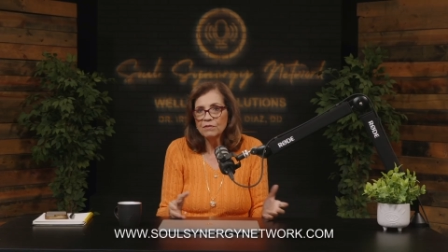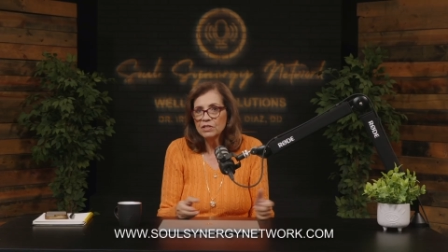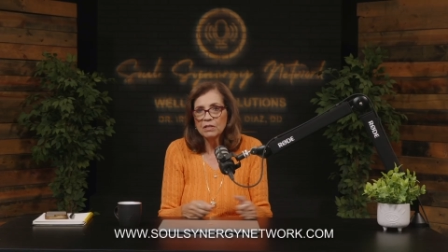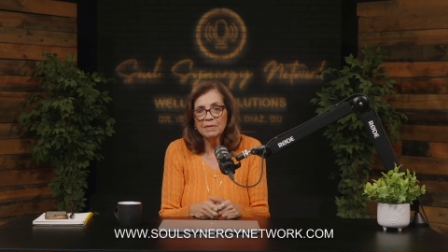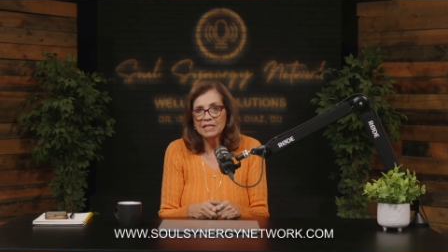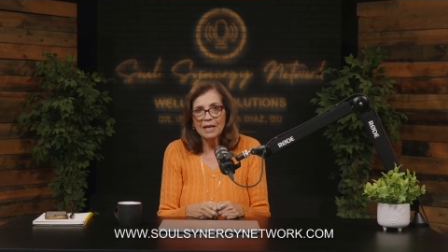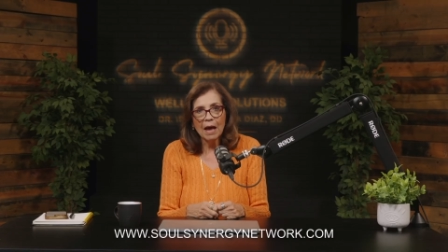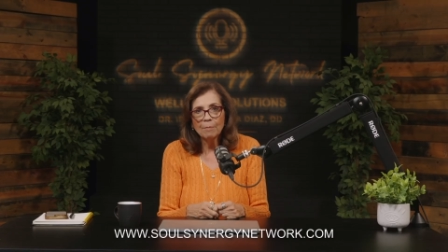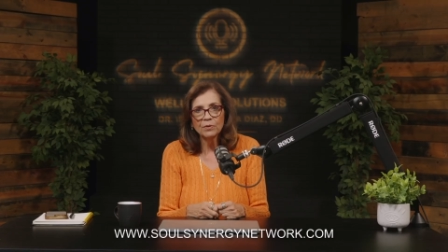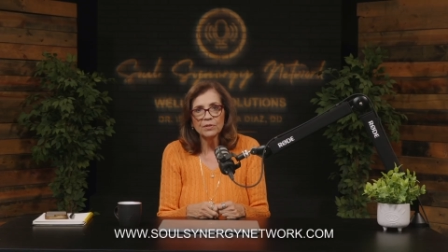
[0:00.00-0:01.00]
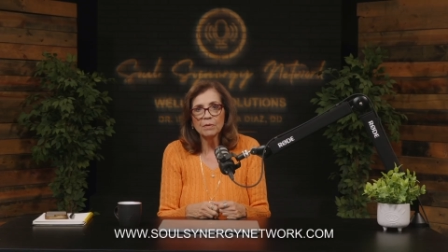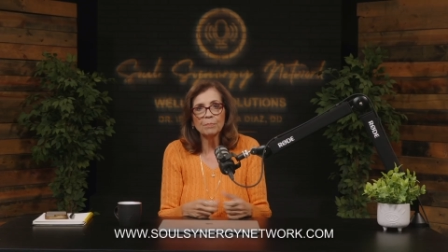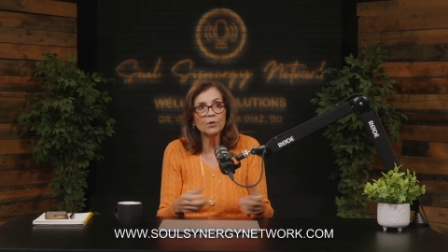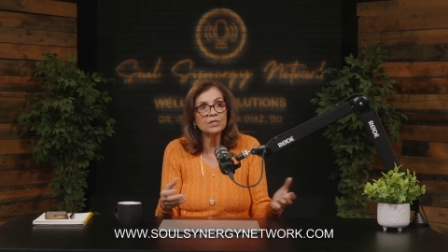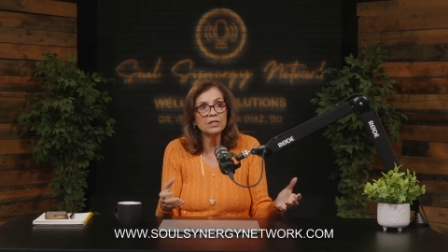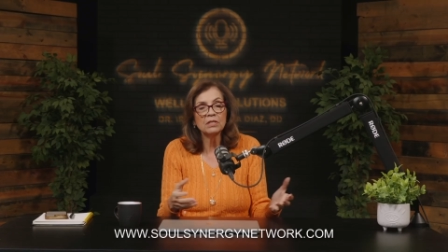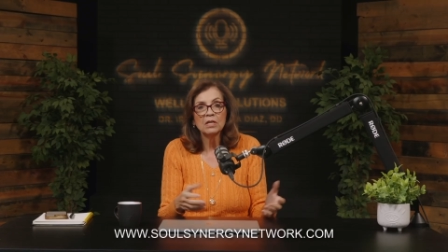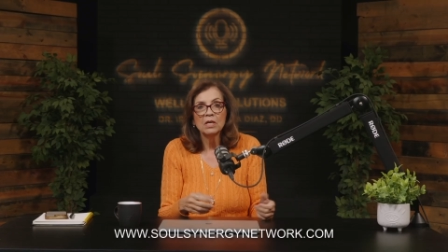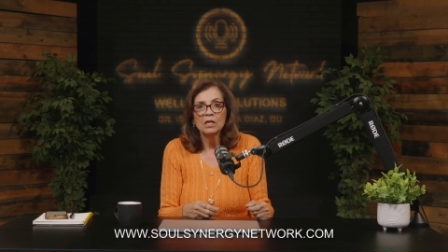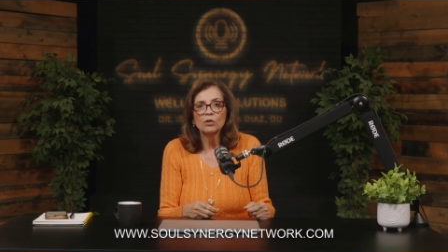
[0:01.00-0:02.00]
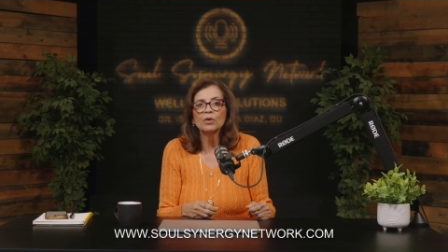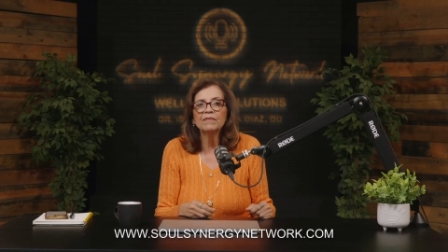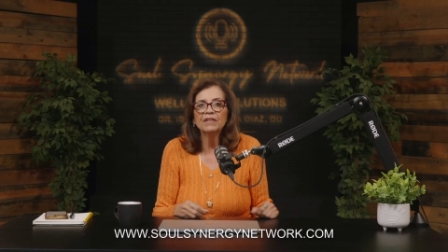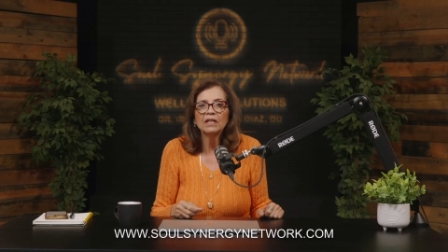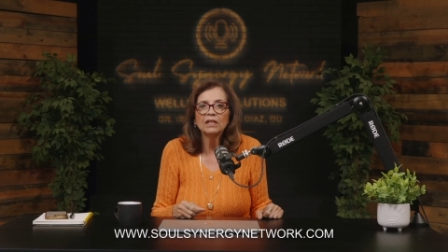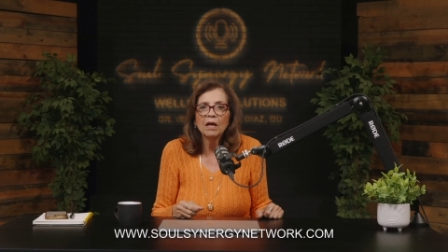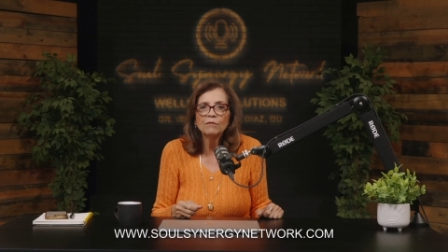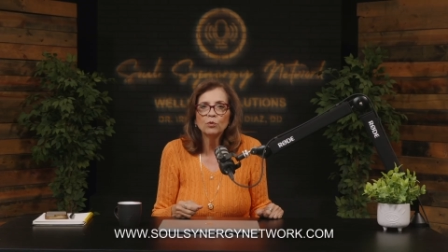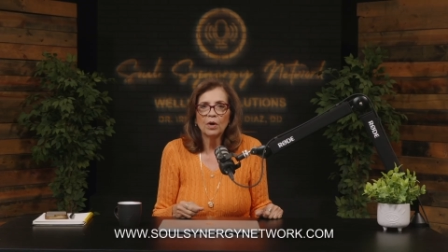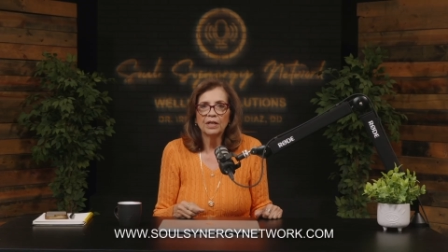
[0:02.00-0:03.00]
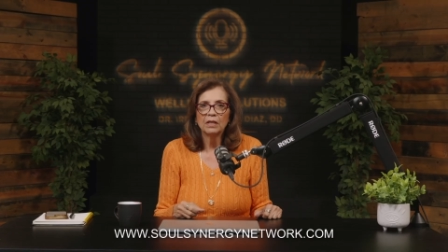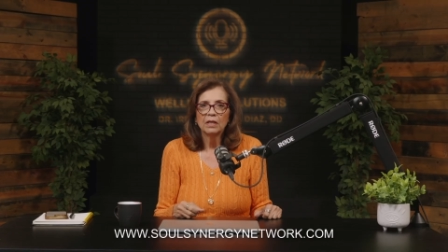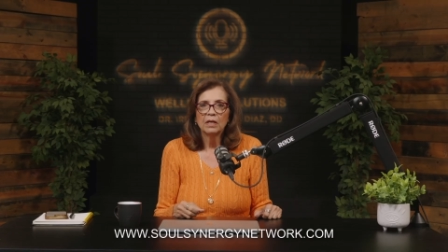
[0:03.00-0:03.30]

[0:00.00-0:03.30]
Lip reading: some examples. A person grieving a loved one